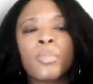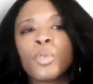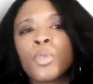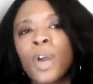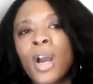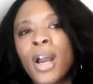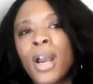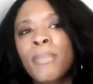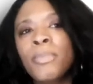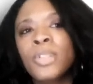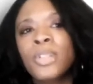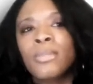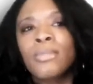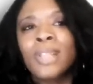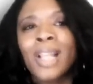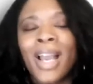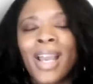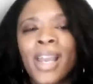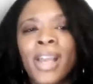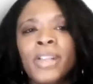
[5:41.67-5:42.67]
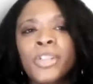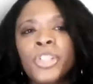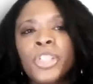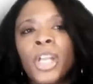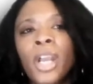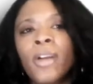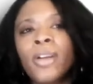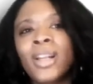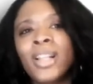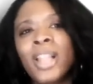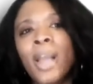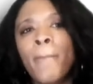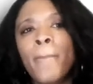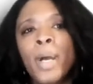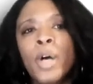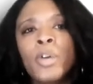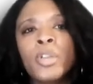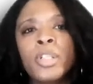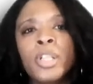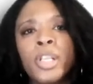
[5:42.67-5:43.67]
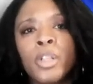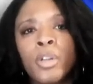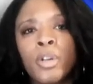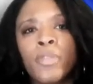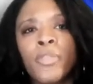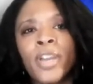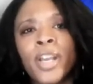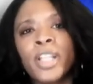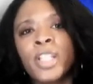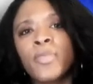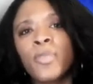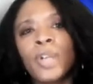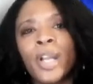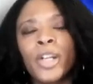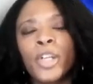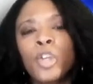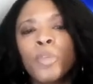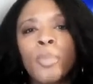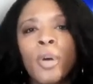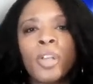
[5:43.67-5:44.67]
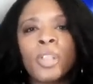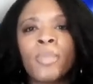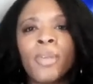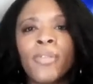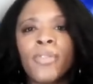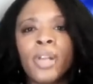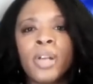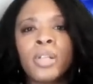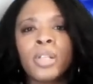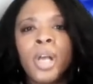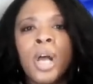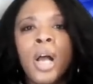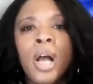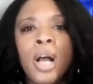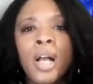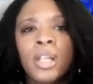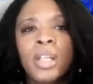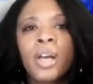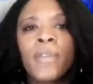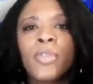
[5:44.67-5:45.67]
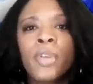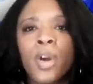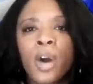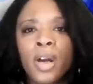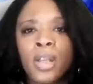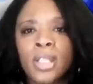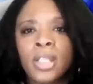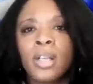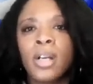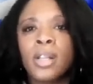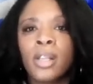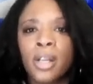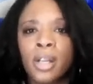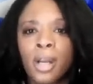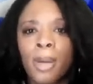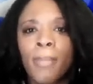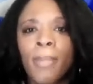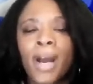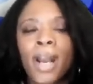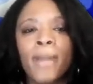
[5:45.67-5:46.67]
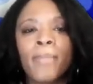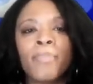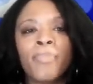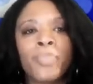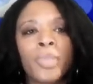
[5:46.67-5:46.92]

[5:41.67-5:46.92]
subscribe, like, and share, and hit that bell you get notifications when I do post my videos. Love you all. See you later. Bye.